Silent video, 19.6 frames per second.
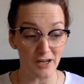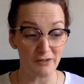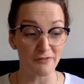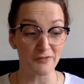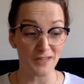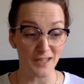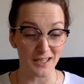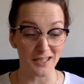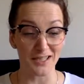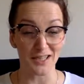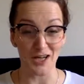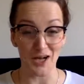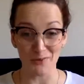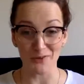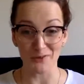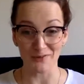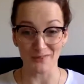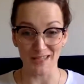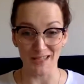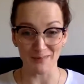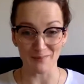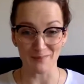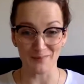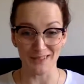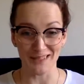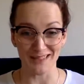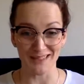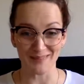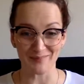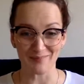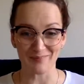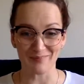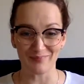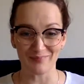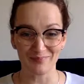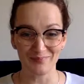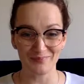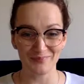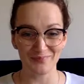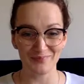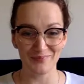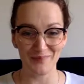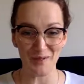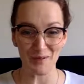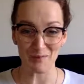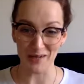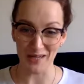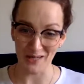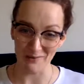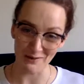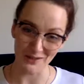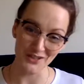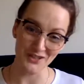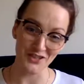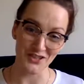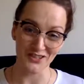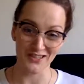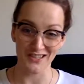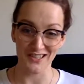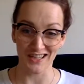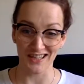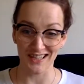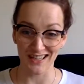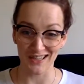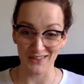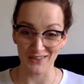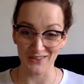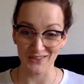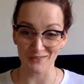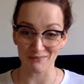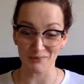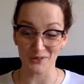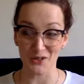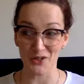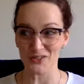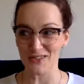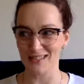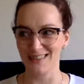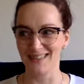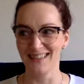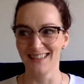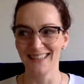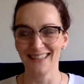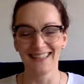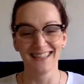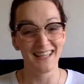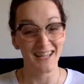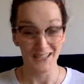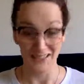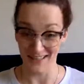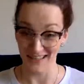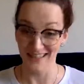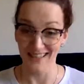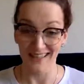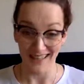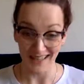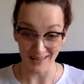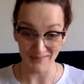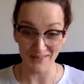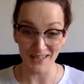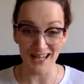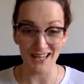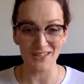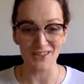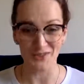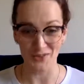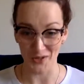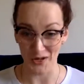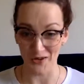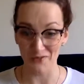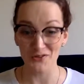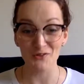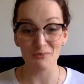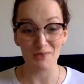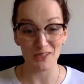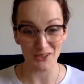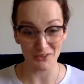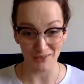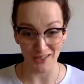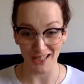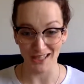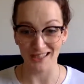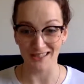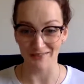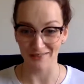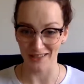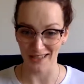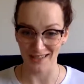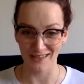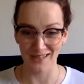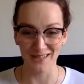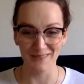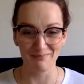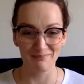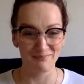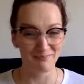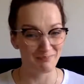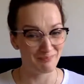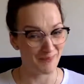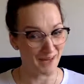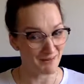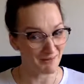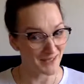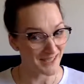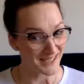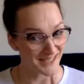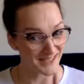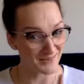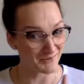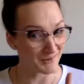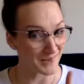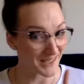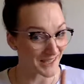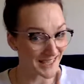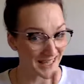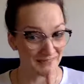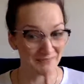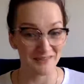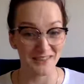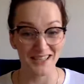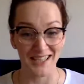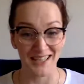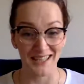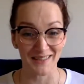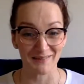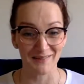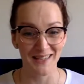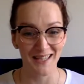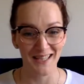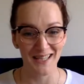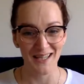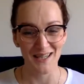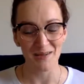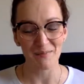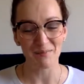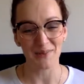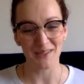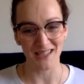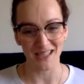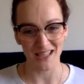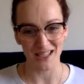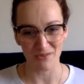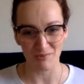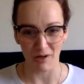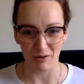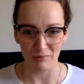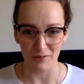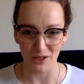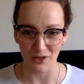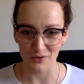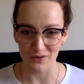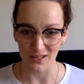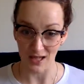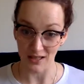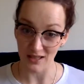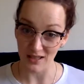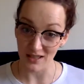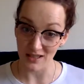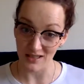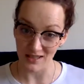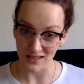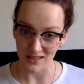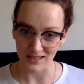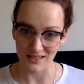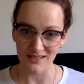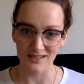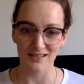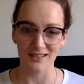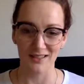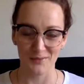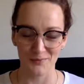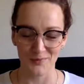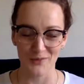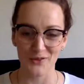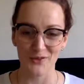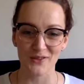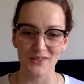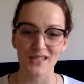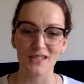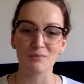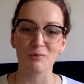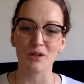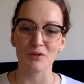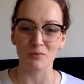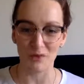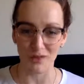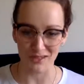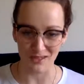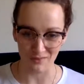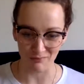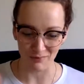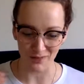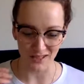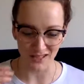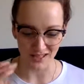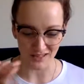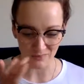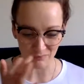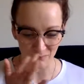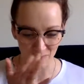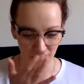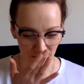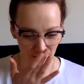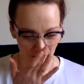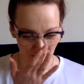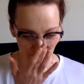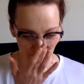done a couple of them when I was just starting out, because I'm telling you, you have to be creative, and it maybe doesn't work every time, but that's why we use analytics to see what works and what doesn't work.